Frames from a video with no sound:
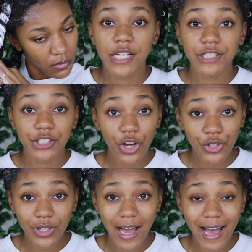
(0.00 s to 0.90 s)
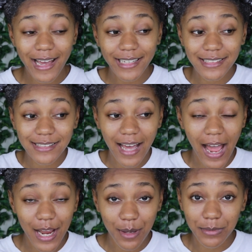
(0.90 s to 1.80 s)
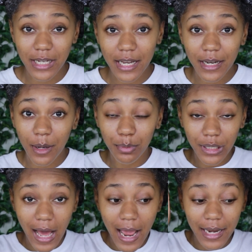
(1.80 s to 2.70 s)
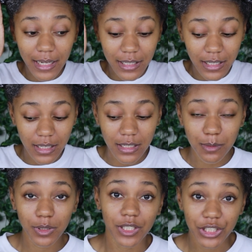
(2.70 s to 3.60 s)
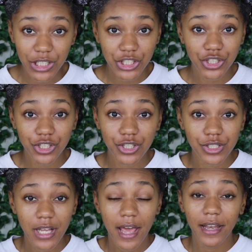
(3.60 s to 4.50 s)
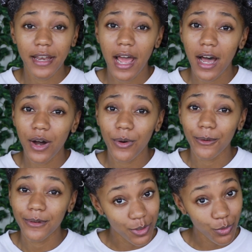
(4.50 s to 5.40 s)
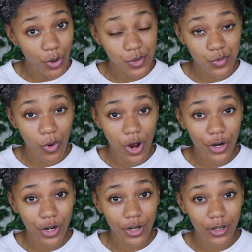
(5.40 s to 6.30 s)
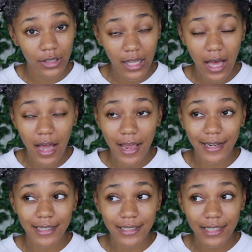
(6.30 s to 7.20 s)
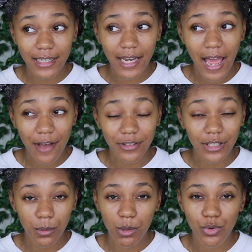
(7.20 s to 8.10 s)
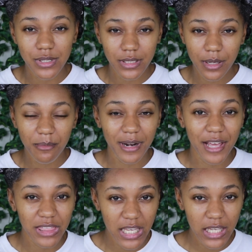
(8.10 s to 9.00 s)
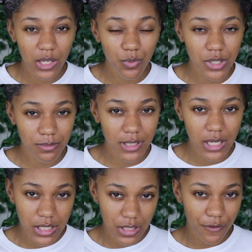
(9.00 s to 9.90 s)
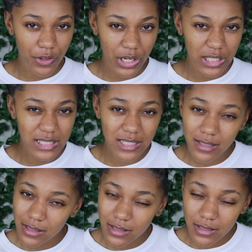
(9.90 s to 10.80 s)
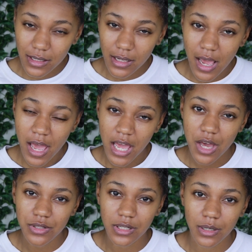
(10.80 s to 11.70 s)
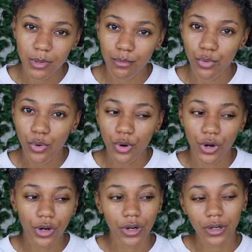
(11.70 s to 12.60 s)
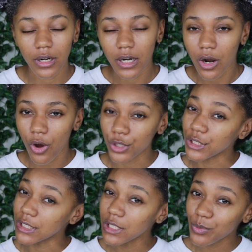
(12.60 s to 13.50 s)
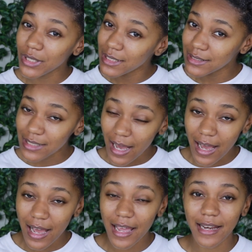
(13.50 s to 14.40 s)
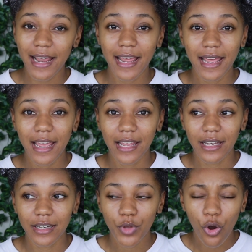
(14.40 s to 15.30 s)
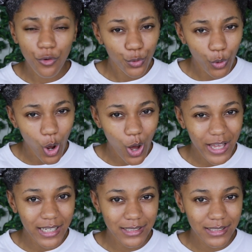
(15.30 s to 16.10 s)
So you guys, I am done applying the deep conditioners. Now, the Rose Water line did have a little bit more slip, but I think it was because of the consistency. It was a little bit more on the liquidy side, and overall, it